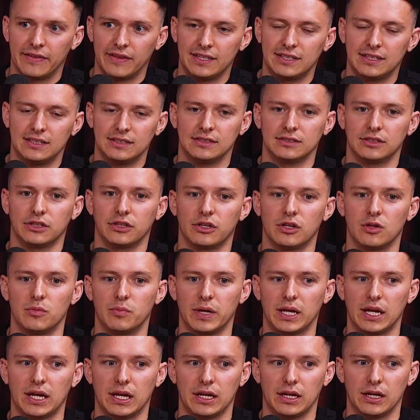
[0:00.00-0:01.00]
This isn't going to
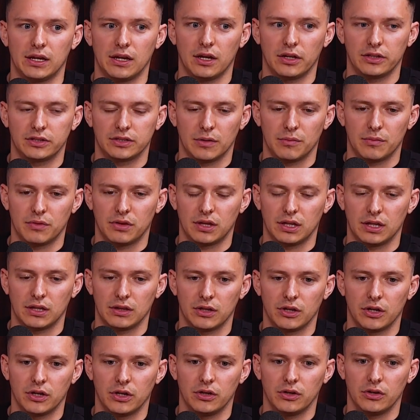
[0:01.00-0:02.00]
be something
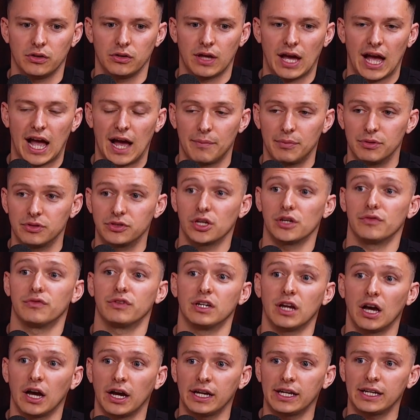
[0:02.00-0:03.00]
that happens
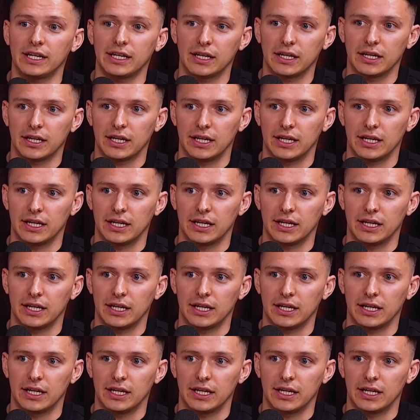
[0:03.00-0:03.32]
overnight.